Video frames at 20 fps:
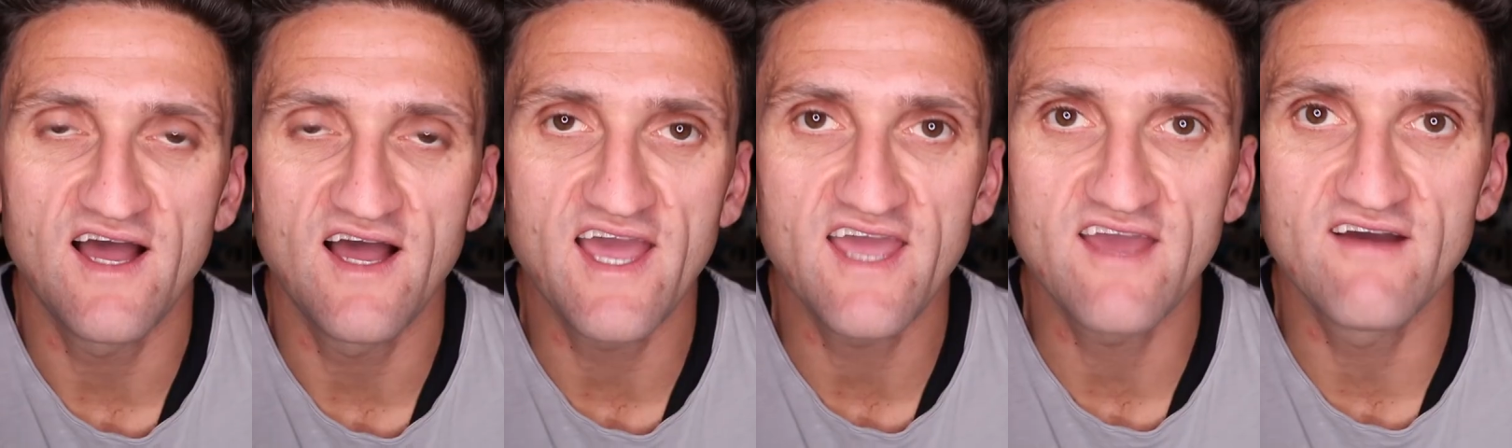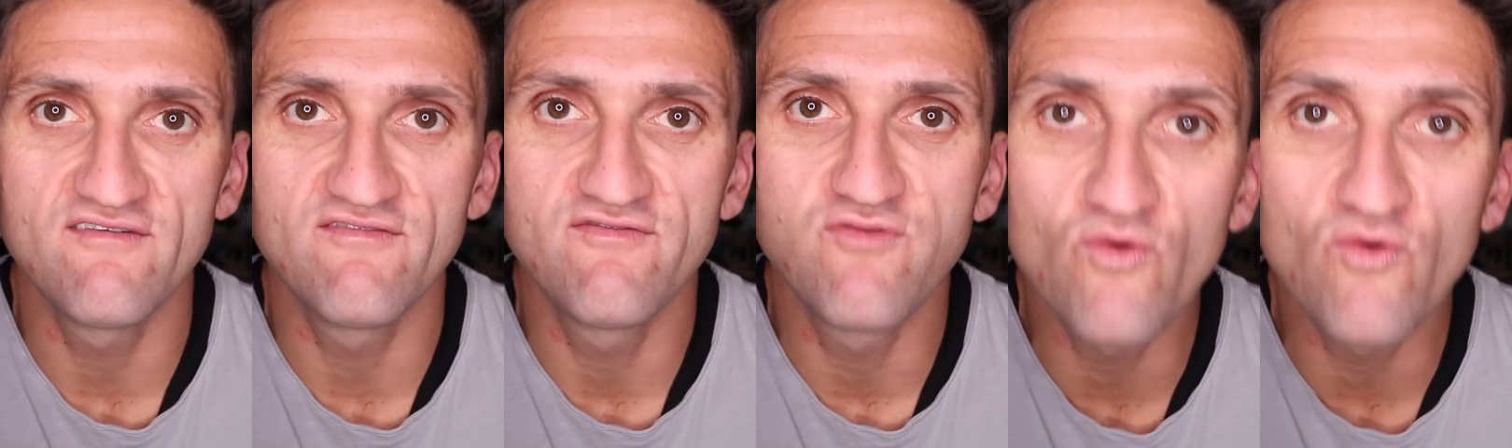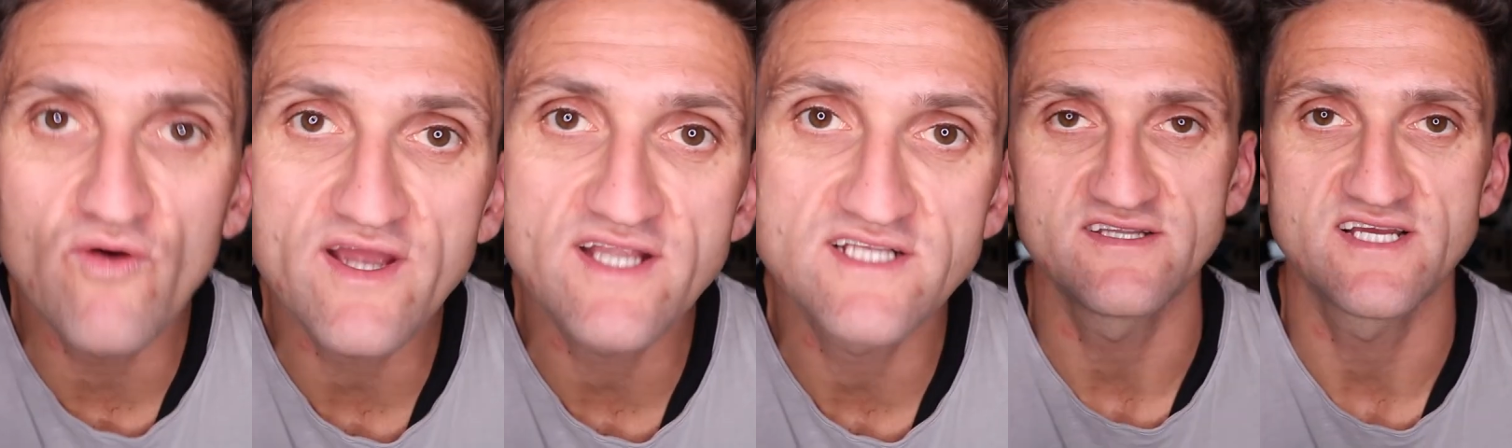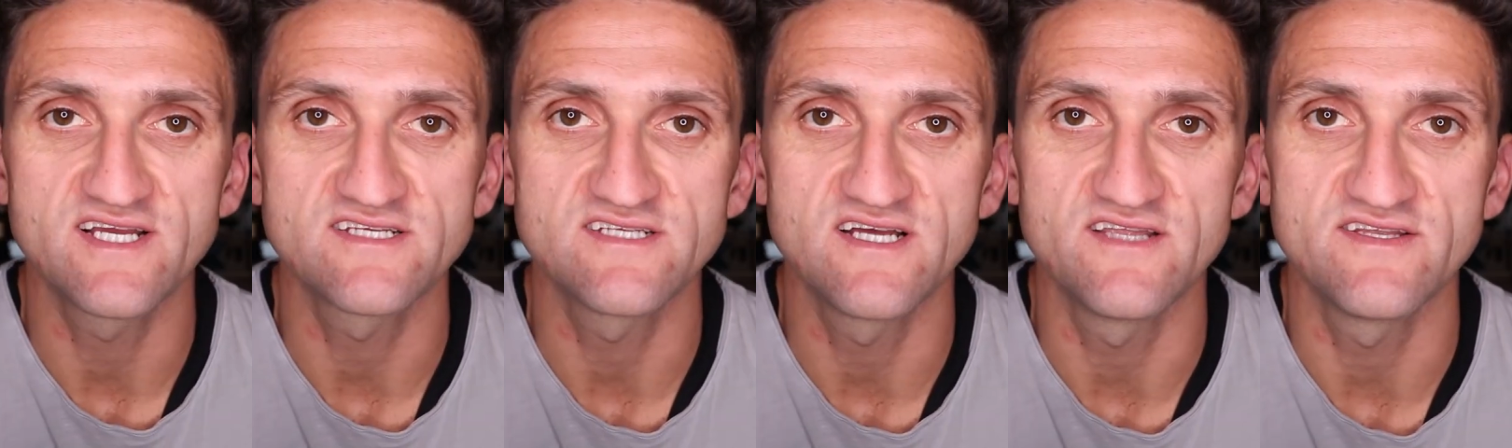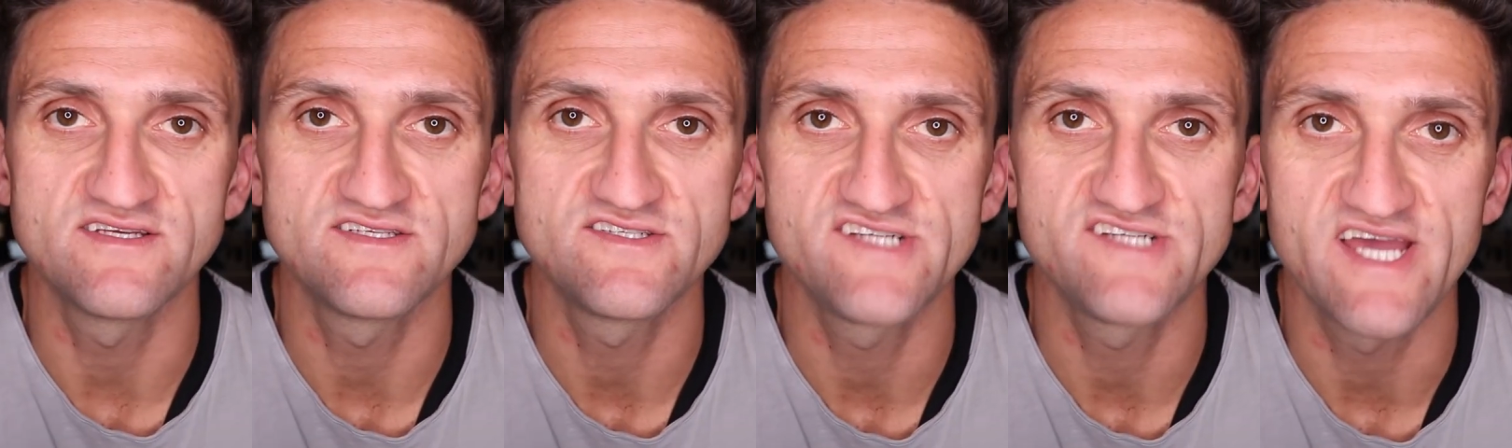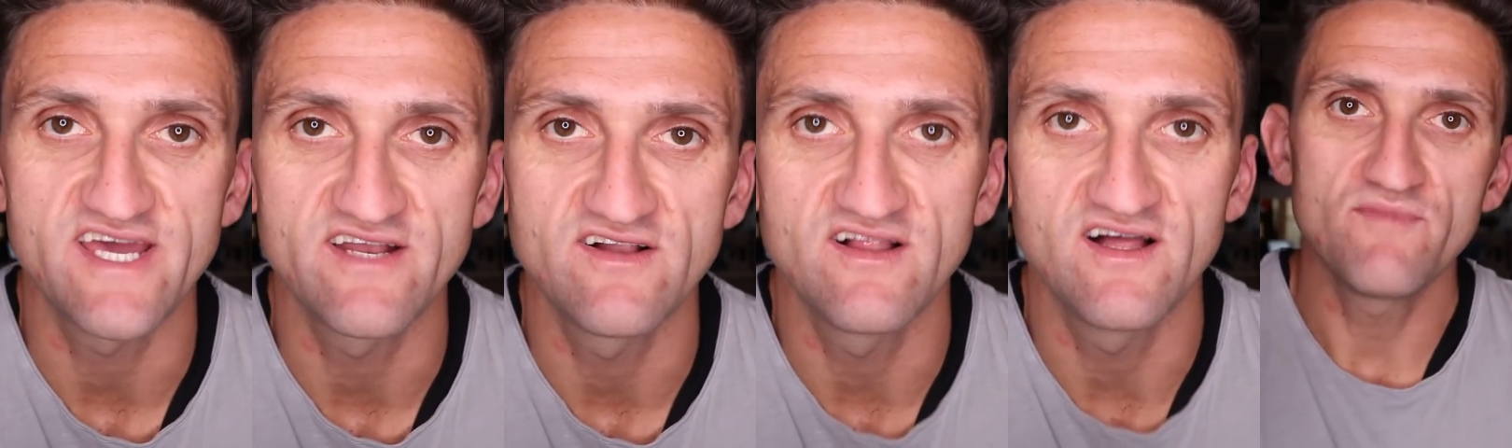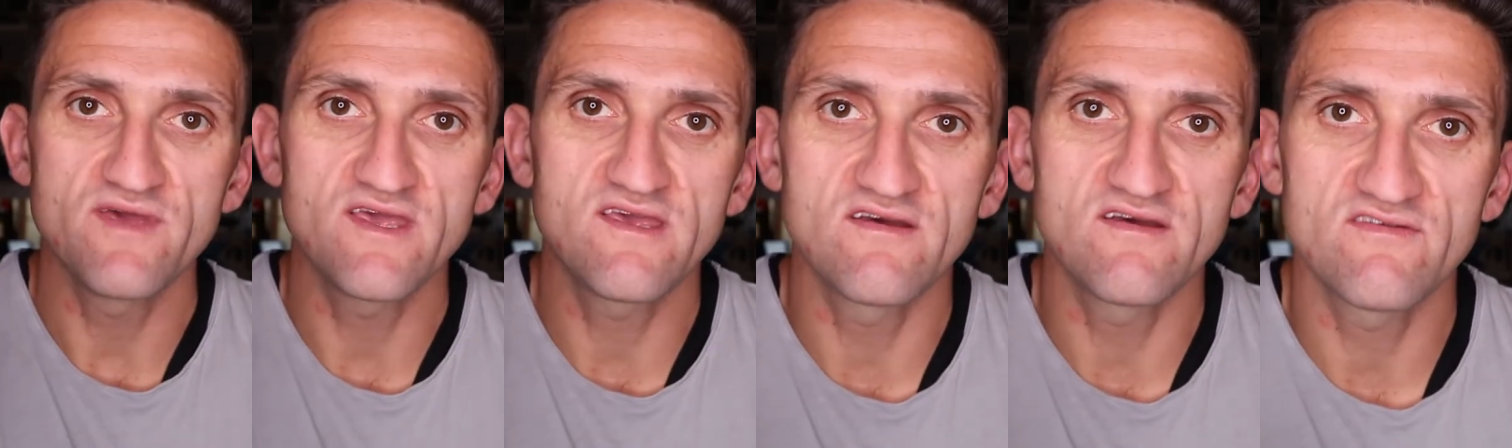I avoid ticks on this
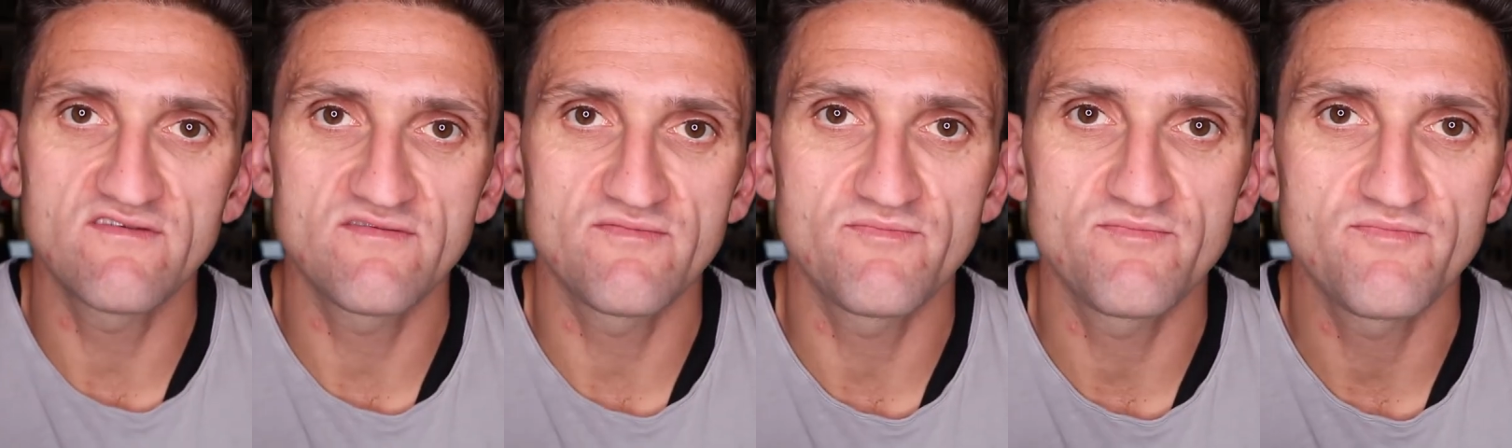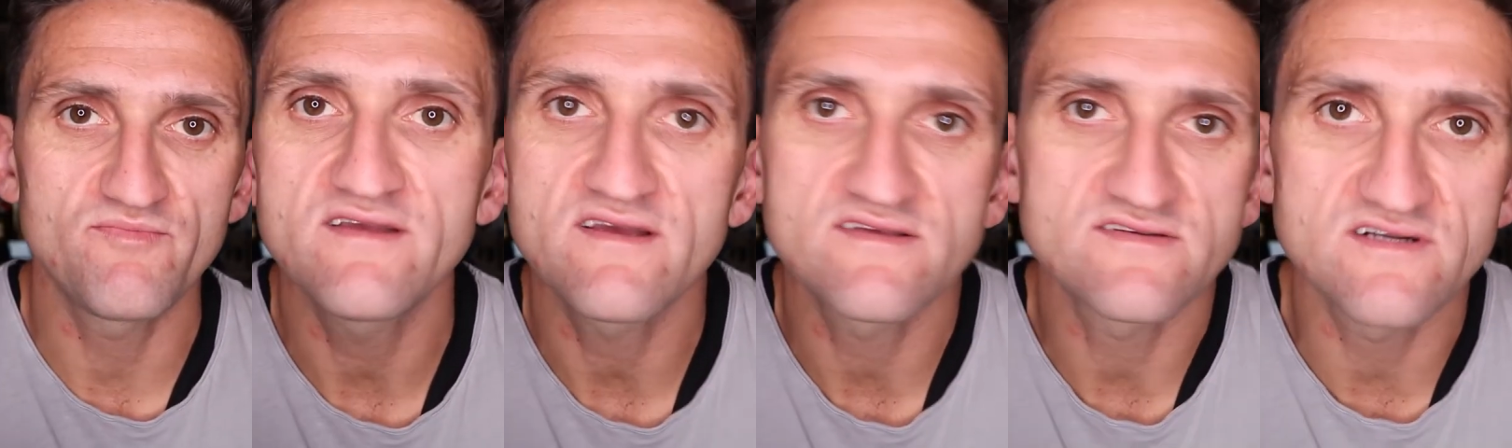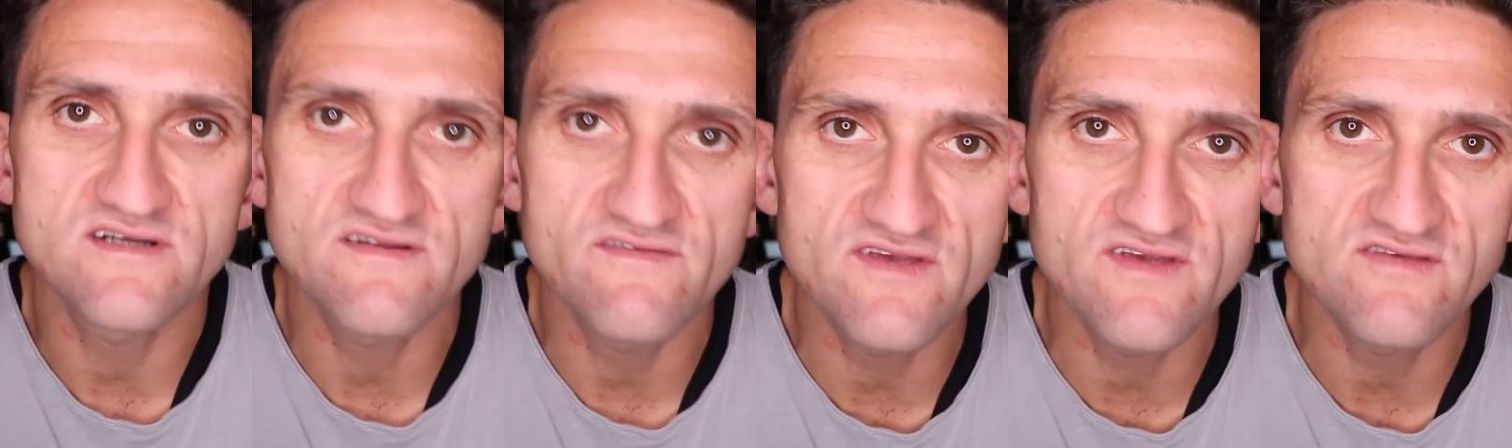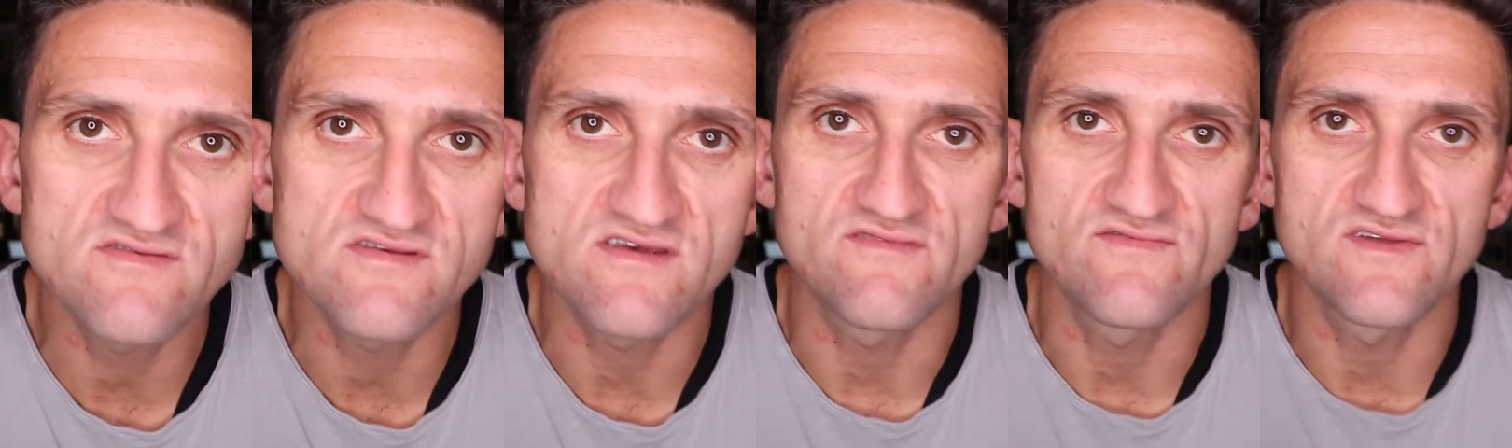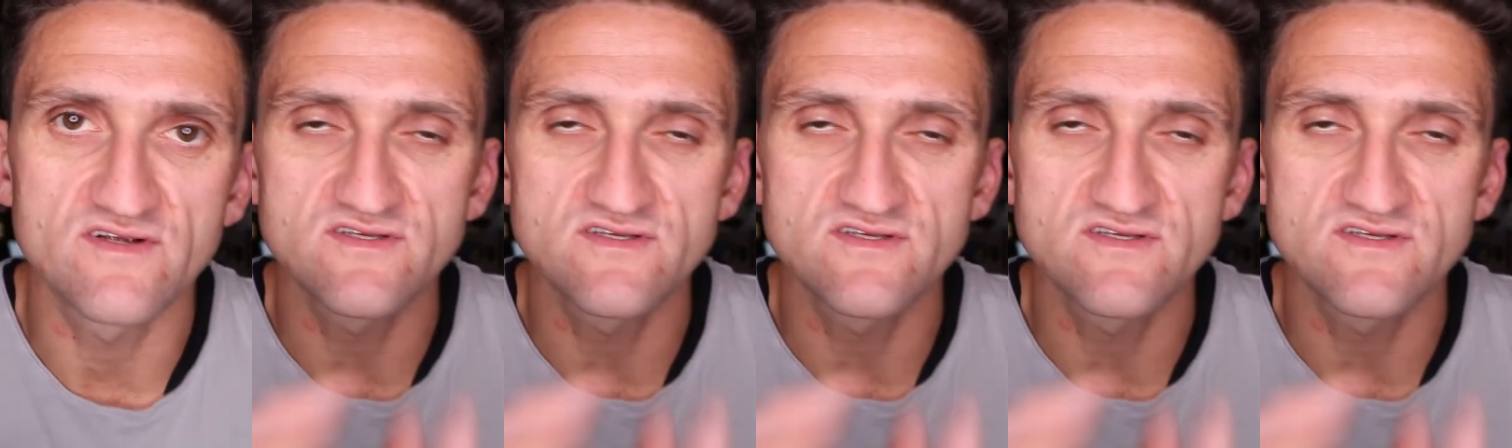channel because ticks are divisive.